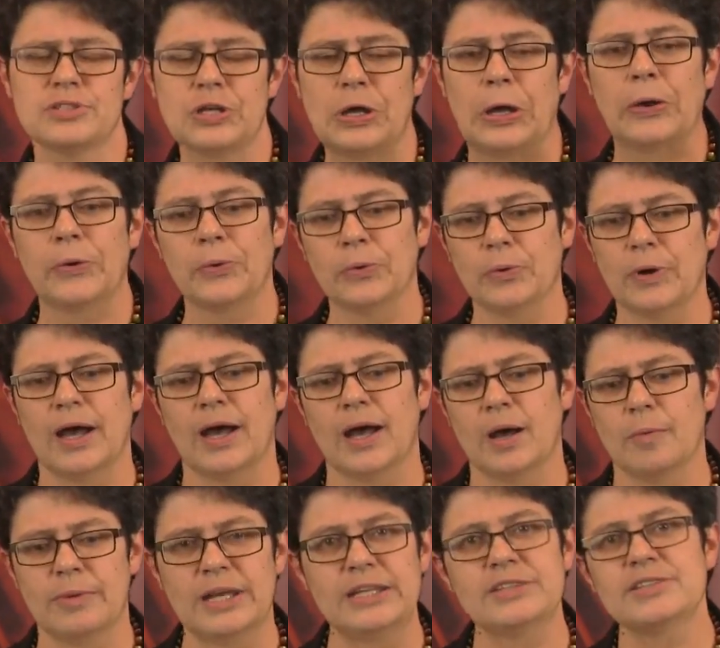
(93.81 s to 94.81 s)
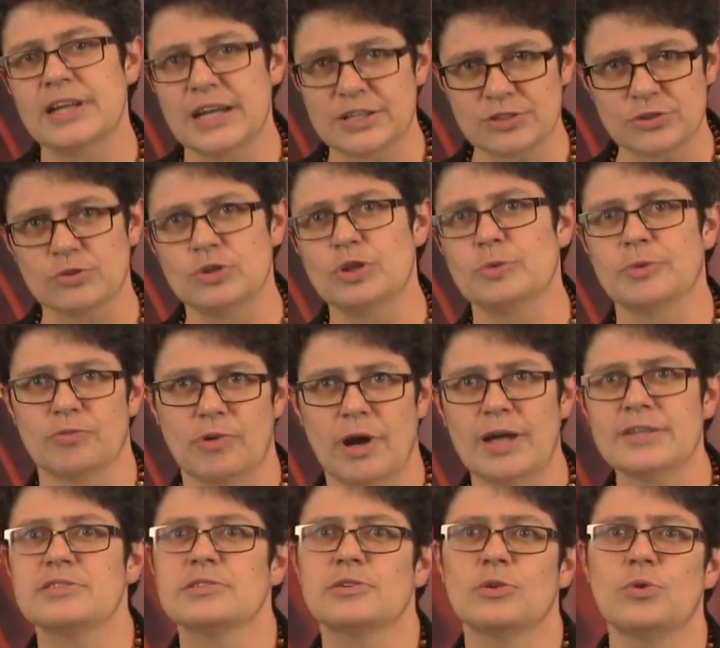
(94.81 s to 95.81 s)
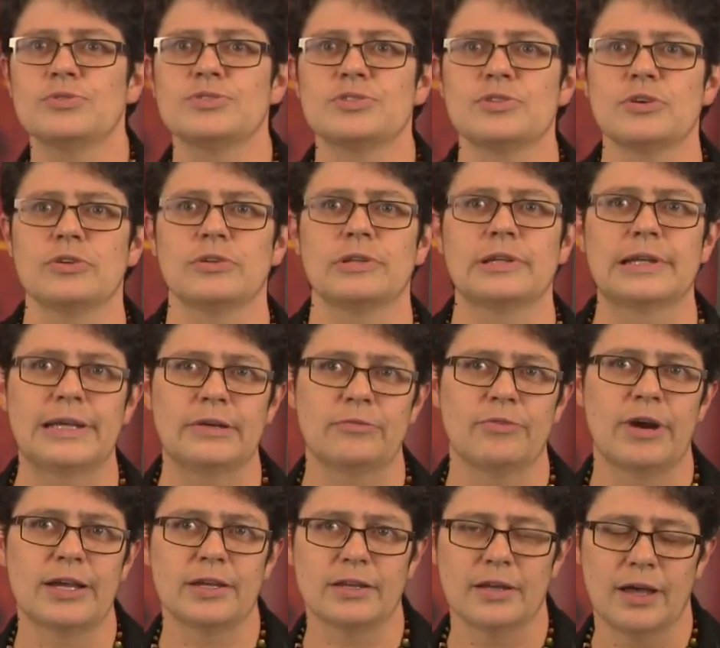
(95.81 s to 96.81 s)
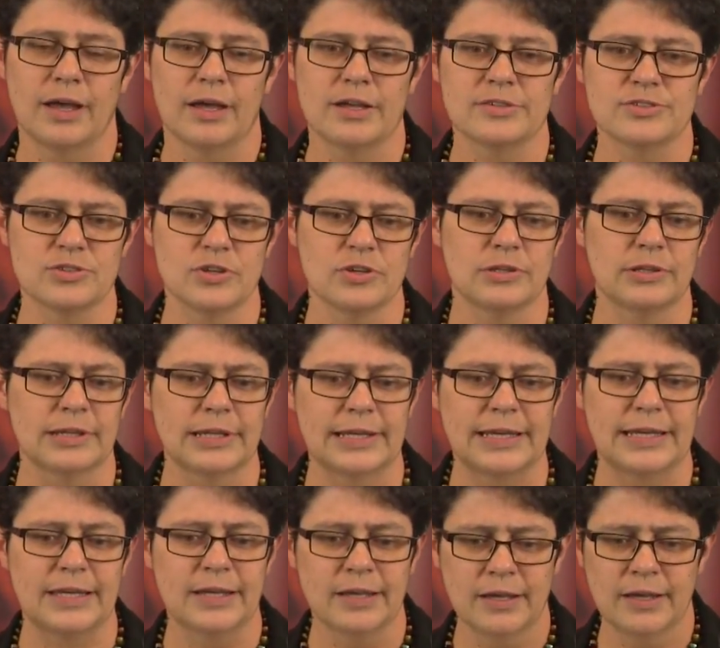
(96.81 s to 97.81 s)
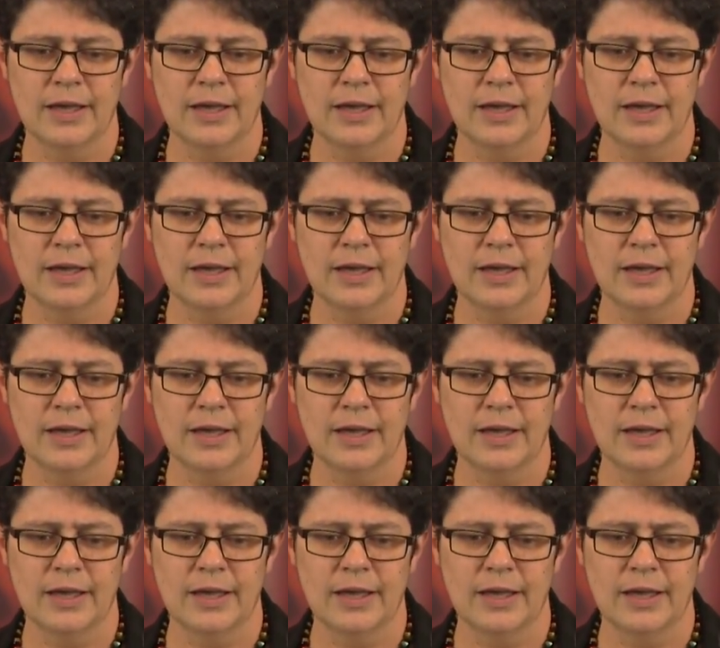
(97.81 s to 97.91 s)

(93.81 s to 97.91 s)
So um, international human rights law certainly, uh, certainly